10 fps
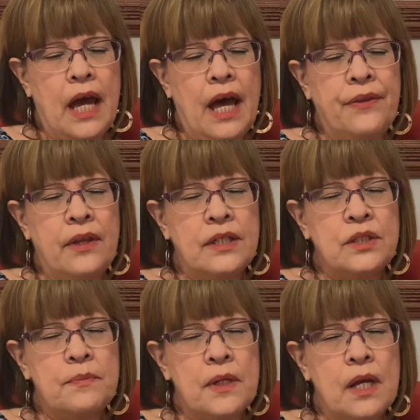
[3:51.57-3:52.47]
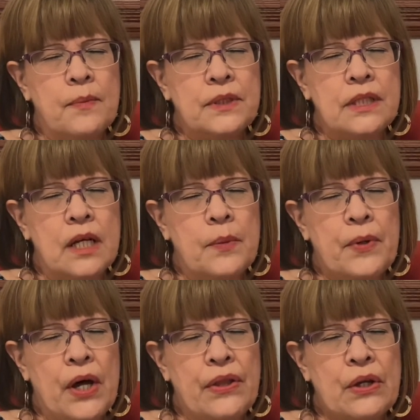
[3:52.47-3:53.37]
and then to be able to help
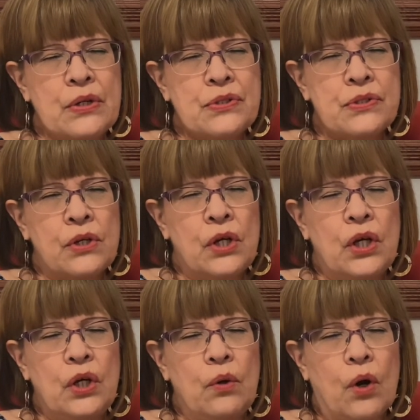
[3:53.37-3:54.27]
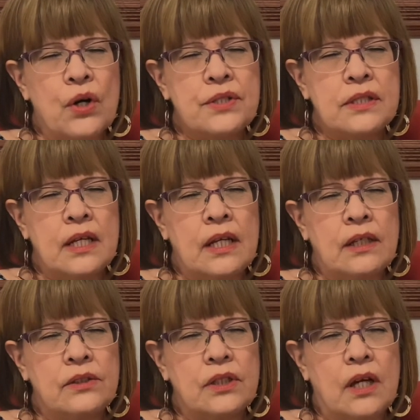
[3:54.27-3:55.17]
others who are
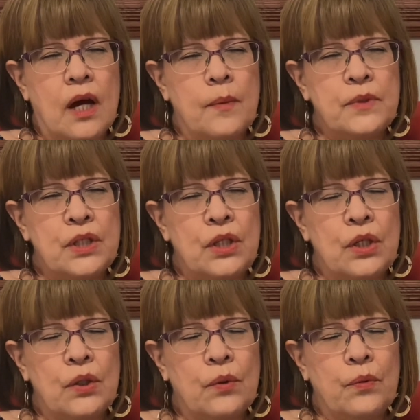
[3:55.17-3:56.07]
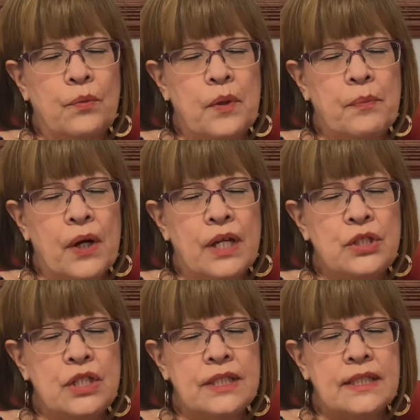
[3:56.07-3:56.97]
sinning to come to you. We pray in
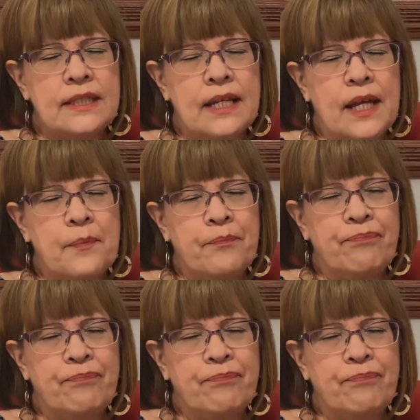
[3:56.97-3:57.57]
Jesus' name.